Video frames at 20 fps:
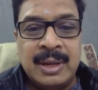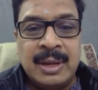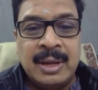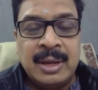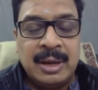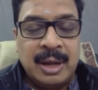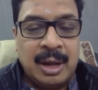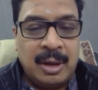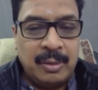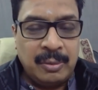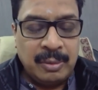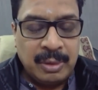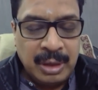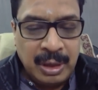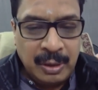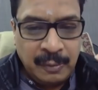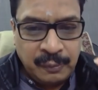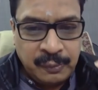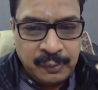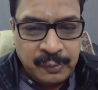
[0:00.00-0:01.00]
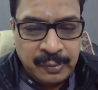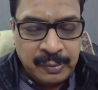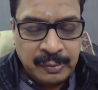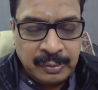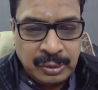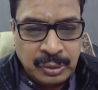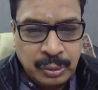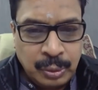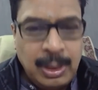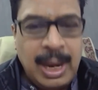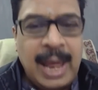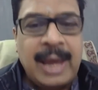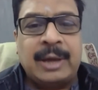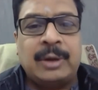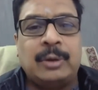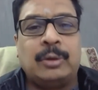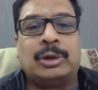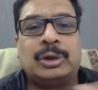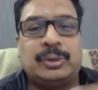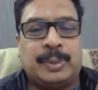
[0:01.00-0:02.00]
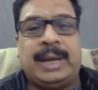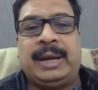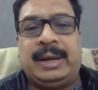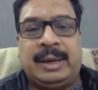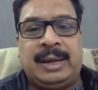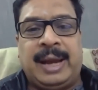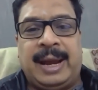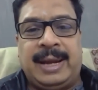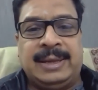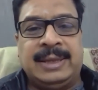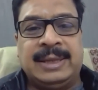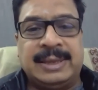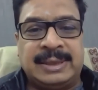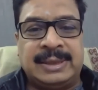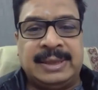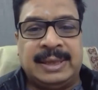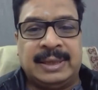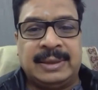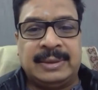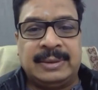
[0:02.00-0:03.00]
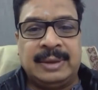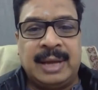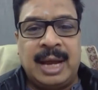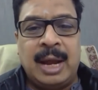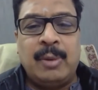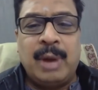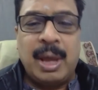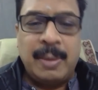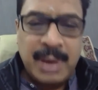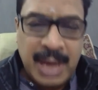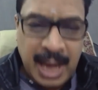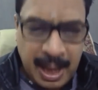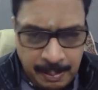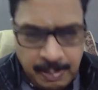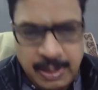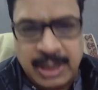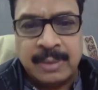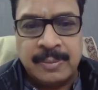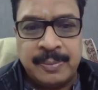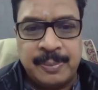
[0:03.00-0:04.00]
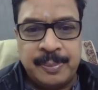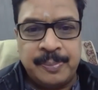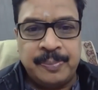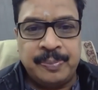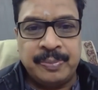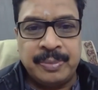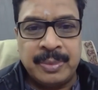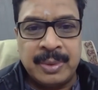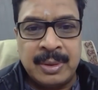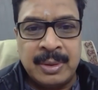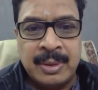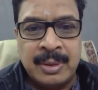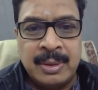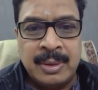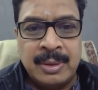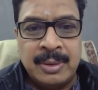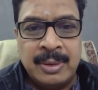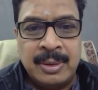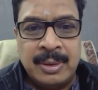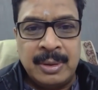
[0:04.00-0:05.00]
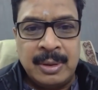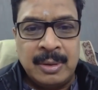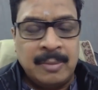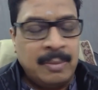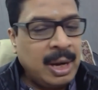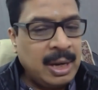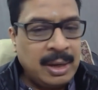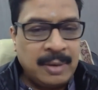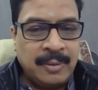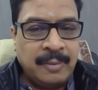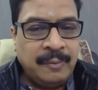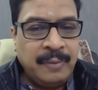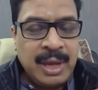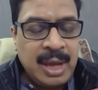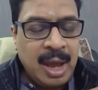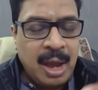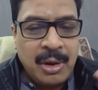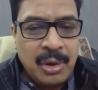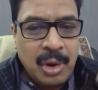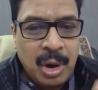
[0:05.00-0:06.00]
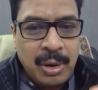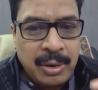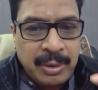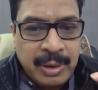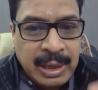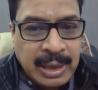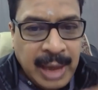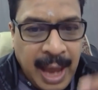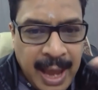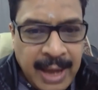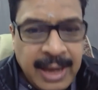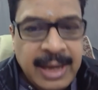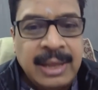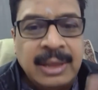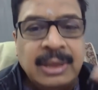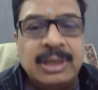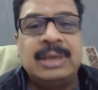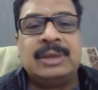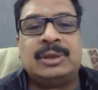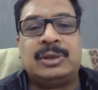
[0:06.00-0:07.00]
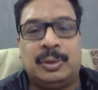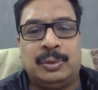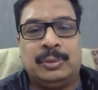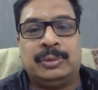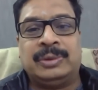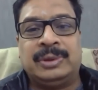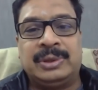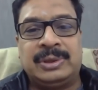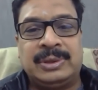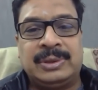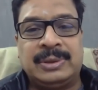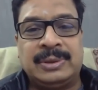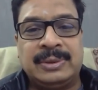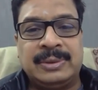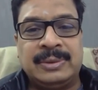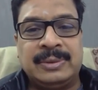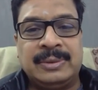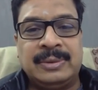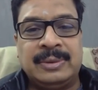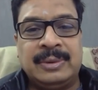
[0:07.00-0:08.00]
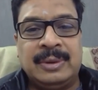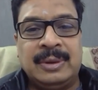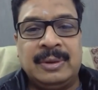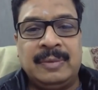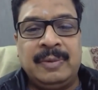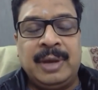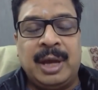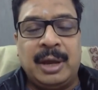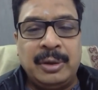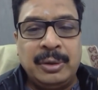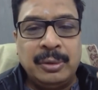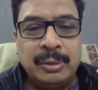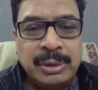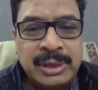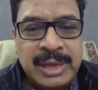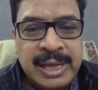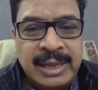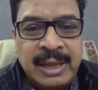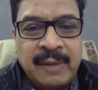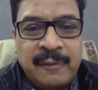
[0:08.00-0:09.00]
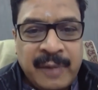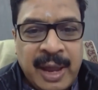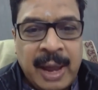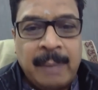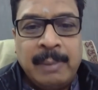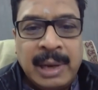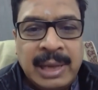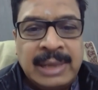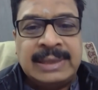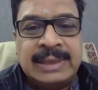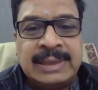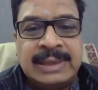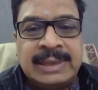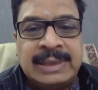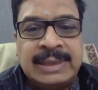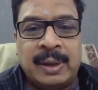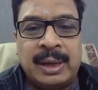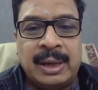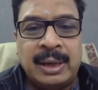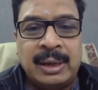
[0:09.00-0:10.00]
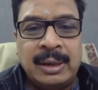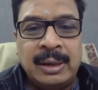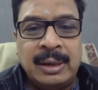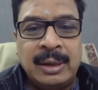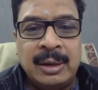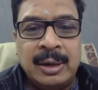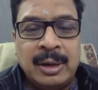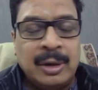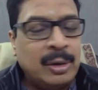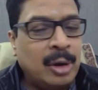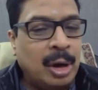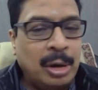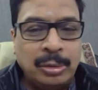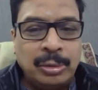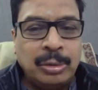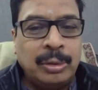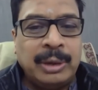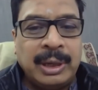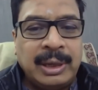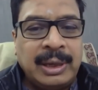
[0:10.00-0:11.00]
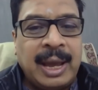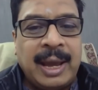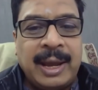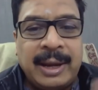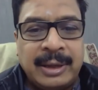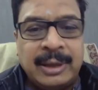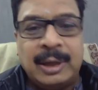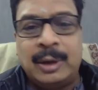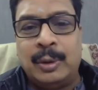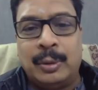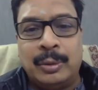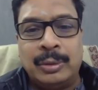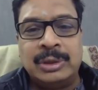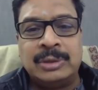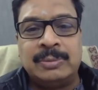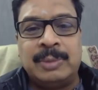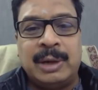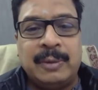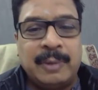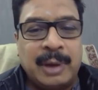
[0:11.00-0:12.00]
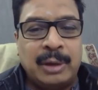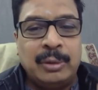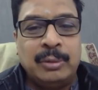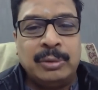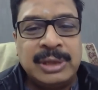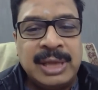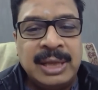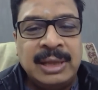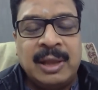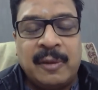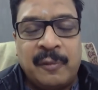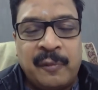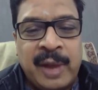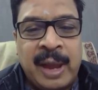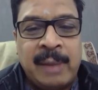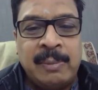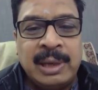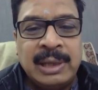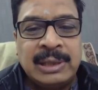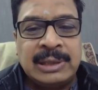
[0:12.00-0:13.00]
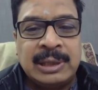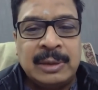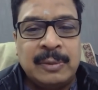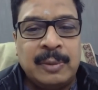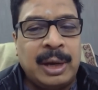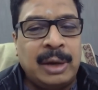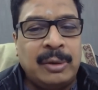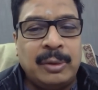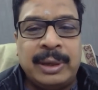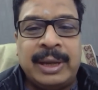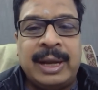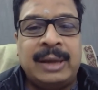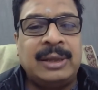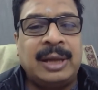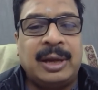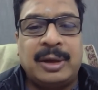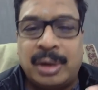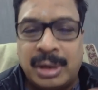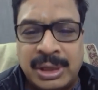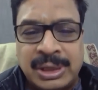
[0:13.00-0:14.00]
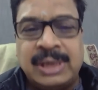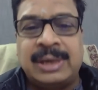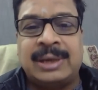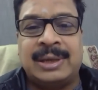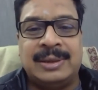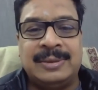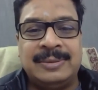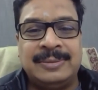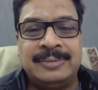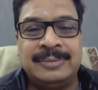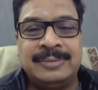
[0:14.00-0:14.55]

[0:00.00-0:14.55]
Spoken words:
Now, if 2 lakh crores were retired this year, I would have been happy. But we are not retiring these loans. We are using the family silver not to retire the loans, but we are using the family silver to get the grocery.